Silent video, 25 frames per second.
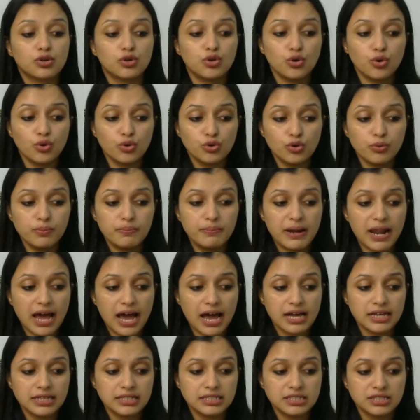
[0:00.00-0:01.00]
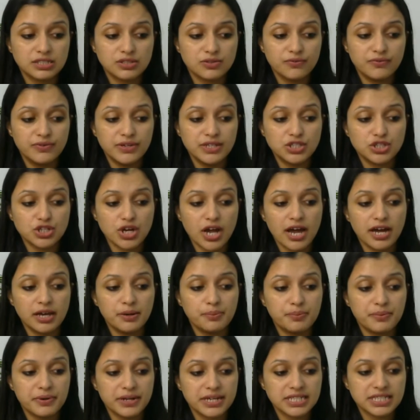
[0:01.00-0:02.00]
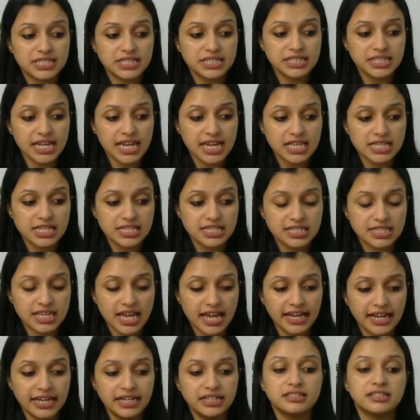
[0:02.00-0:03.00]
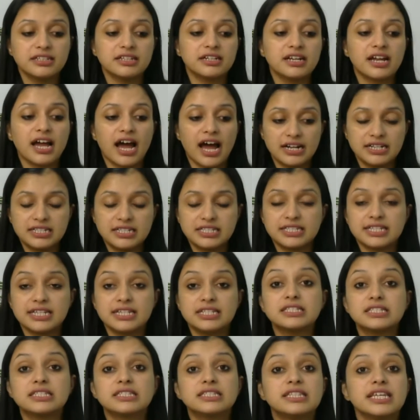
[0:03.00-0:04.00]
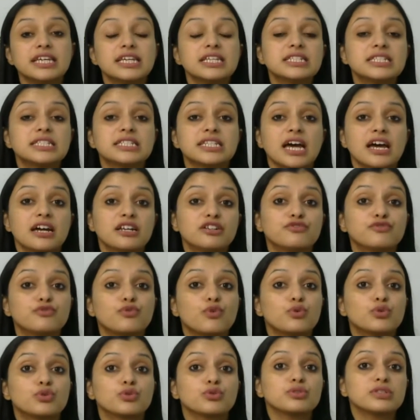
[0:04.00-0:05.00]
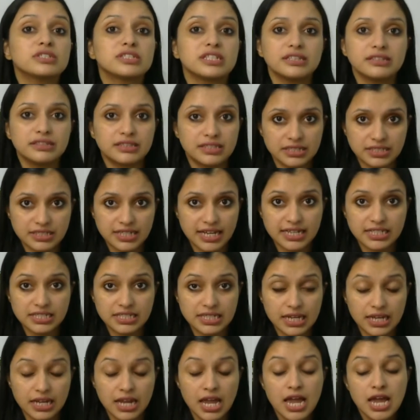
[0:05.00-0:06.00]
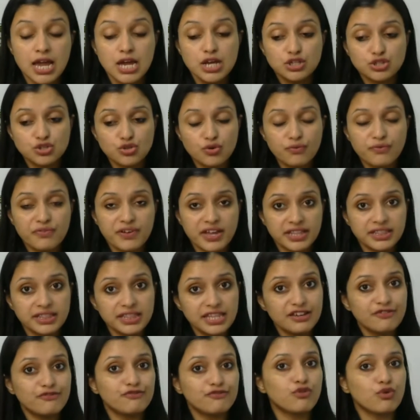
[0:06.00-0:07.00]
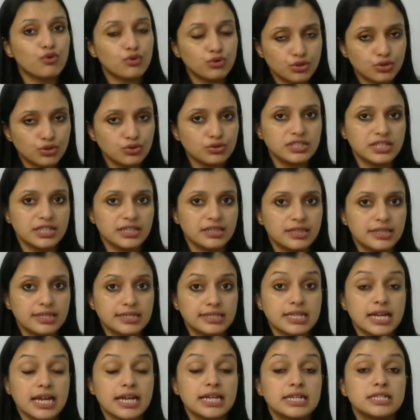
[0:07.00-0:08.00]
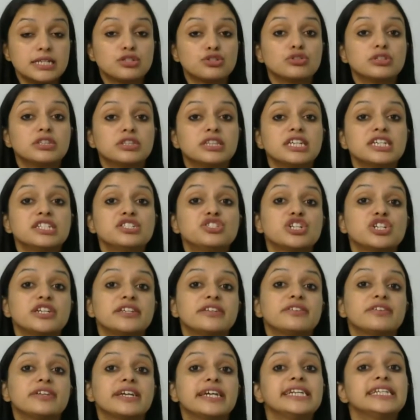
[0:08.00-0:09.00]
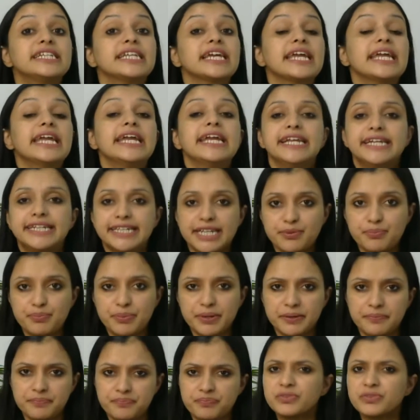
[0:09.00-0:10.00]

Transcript: chloroplasts which are present inside the guard cells, they start photosynthesizing. So when they photosynthesize, so they generate ATP,